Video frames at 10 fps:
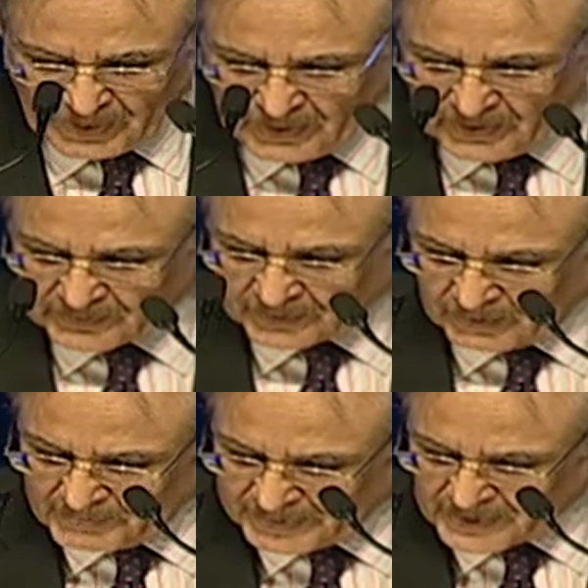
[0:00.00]
The
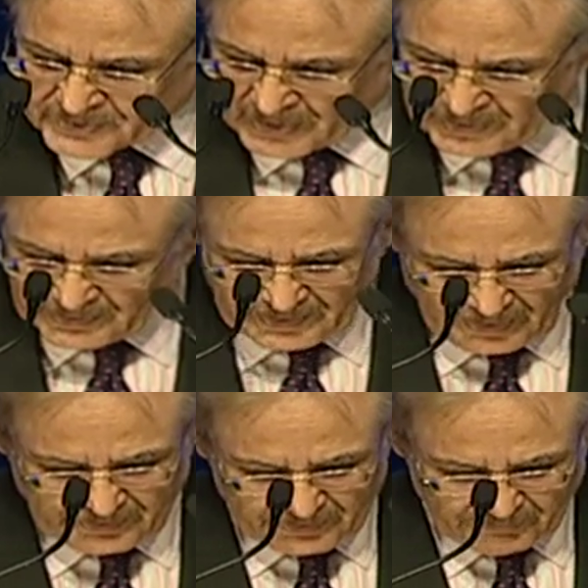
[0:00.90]
government has rightly
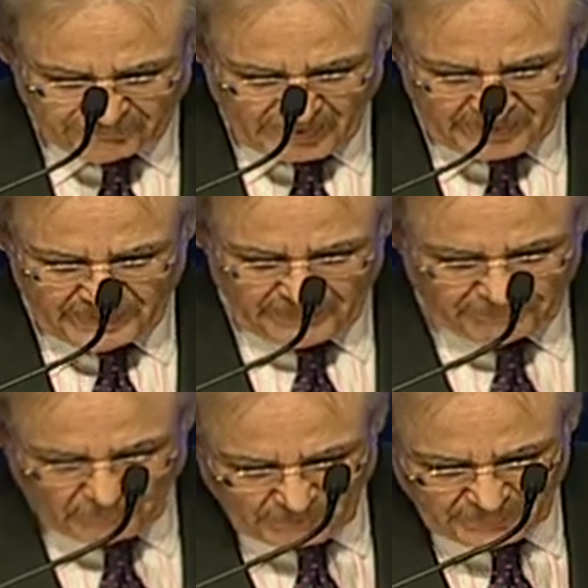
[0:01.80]
identified
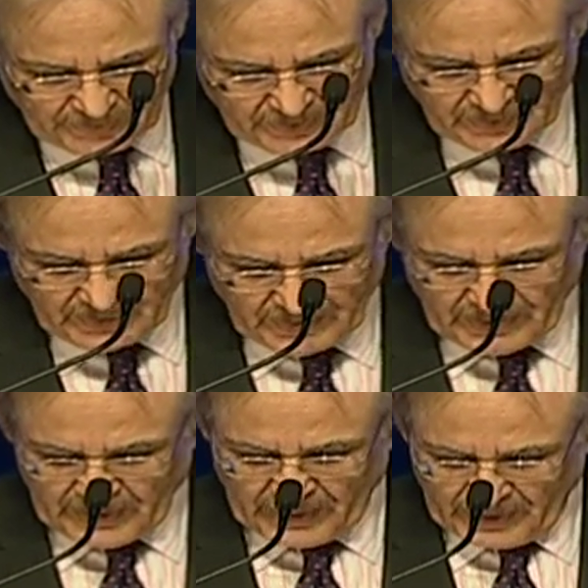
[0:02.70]
employment
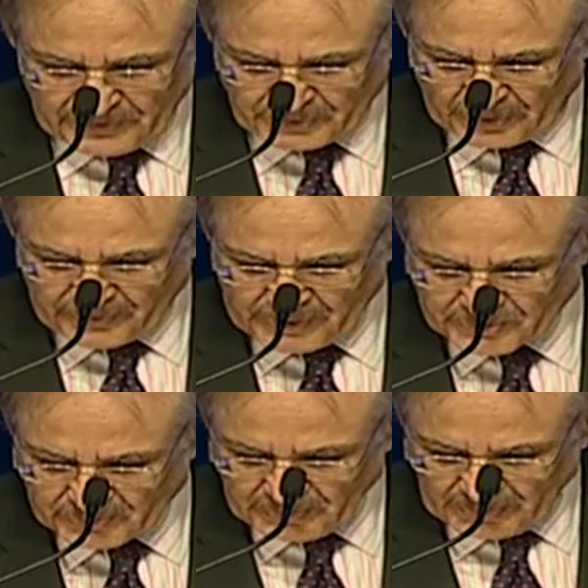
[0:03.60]

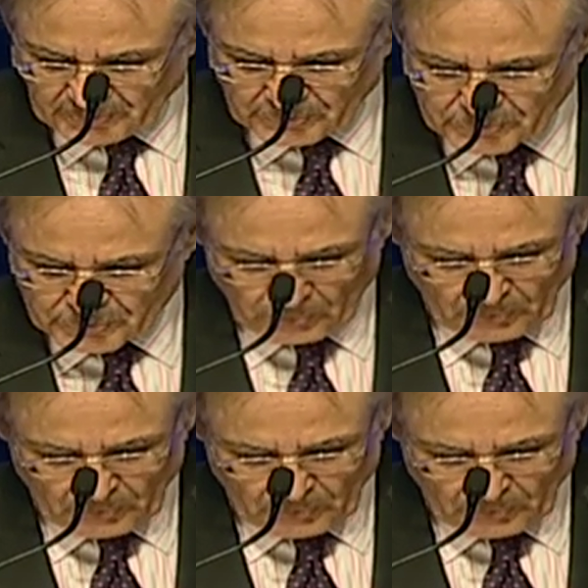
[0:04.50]
generation and control of